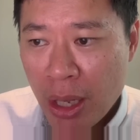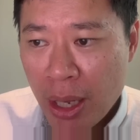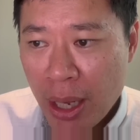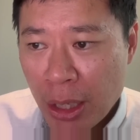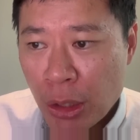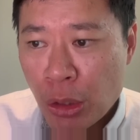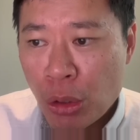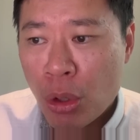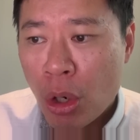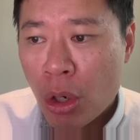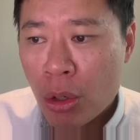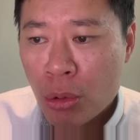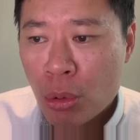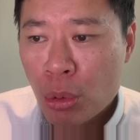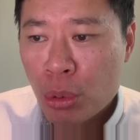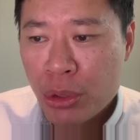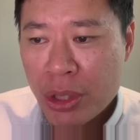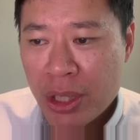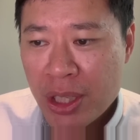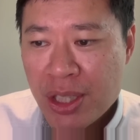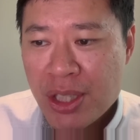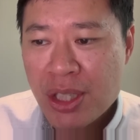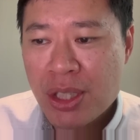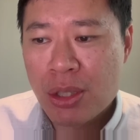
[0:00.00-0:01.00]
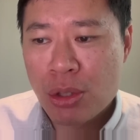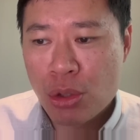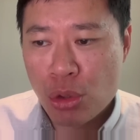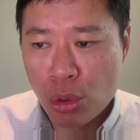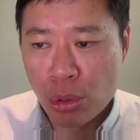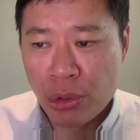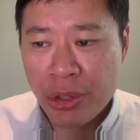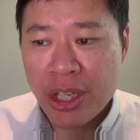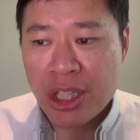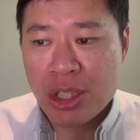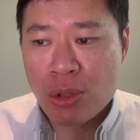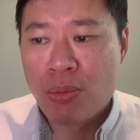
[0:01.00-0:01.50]
And to conclude things, she
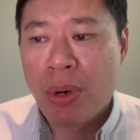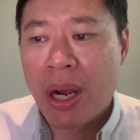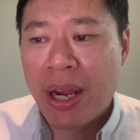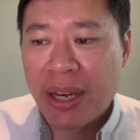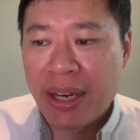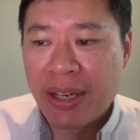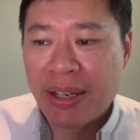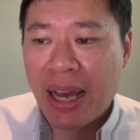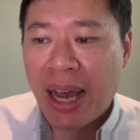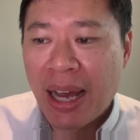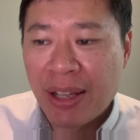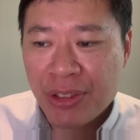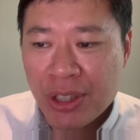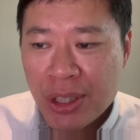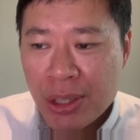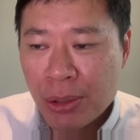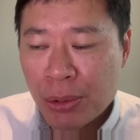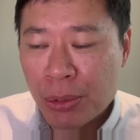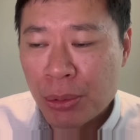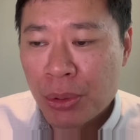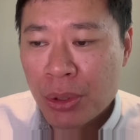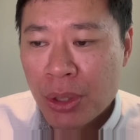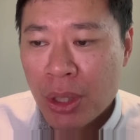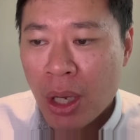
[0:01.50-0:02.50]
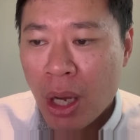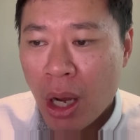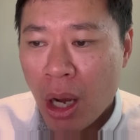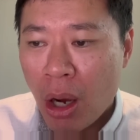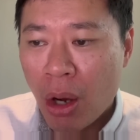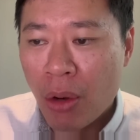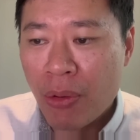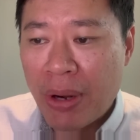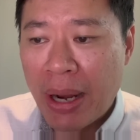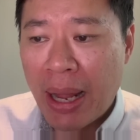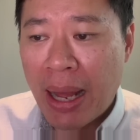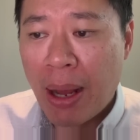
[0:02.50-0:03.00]
should next write an article
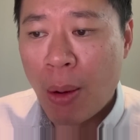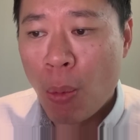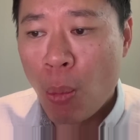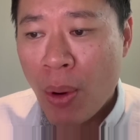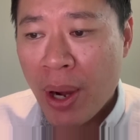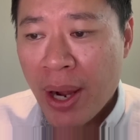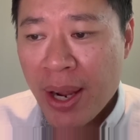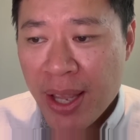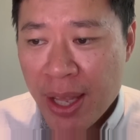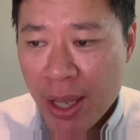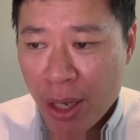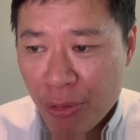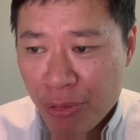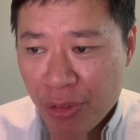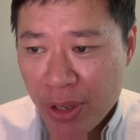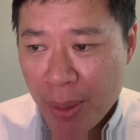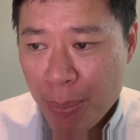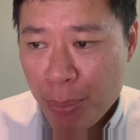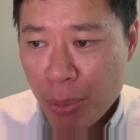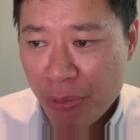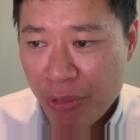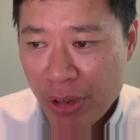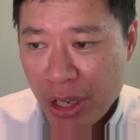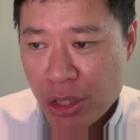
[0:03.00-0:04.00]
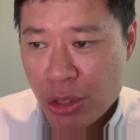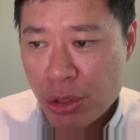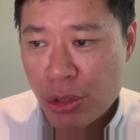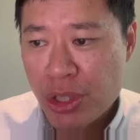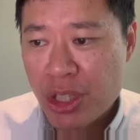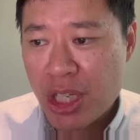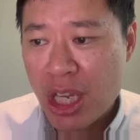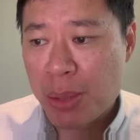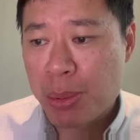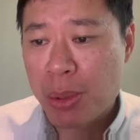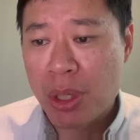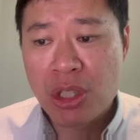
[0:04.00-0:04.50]
on why healthcare
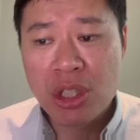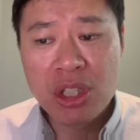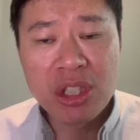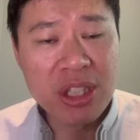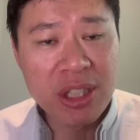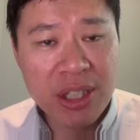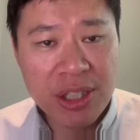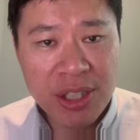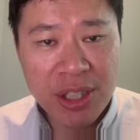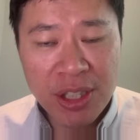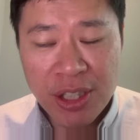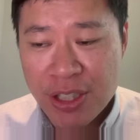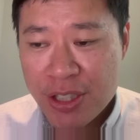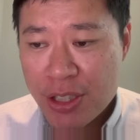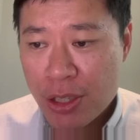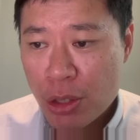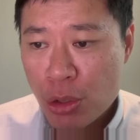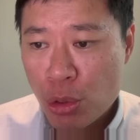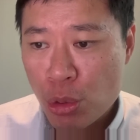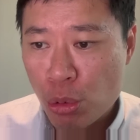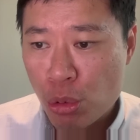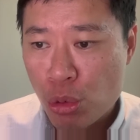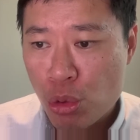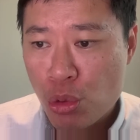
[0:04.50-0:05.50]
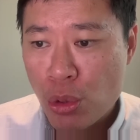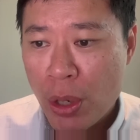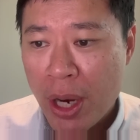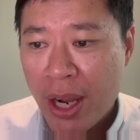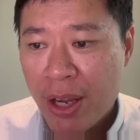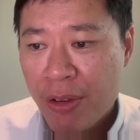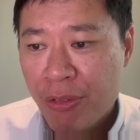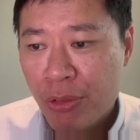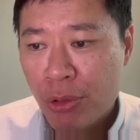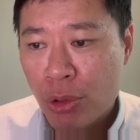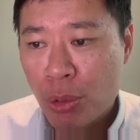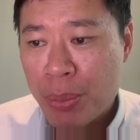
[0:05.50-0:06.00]
professionals, especially nurses, should
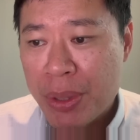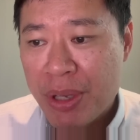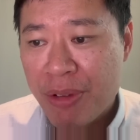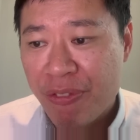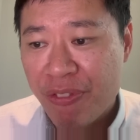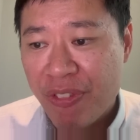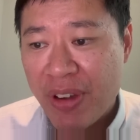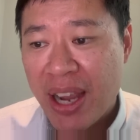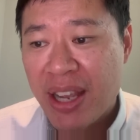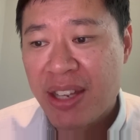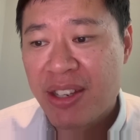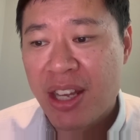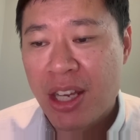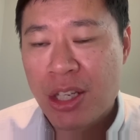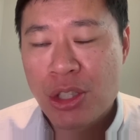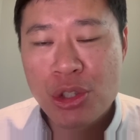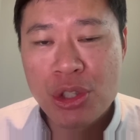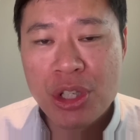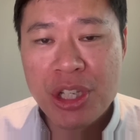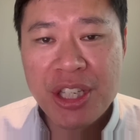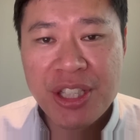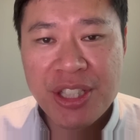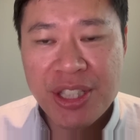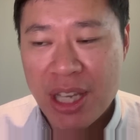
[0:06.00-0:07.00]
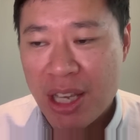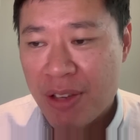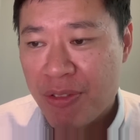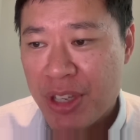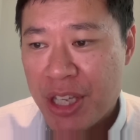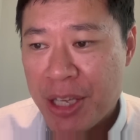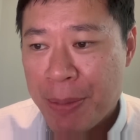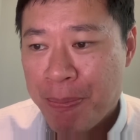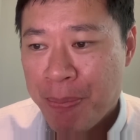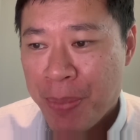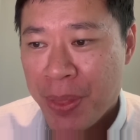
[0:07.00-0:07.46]
strive to be financially savvy.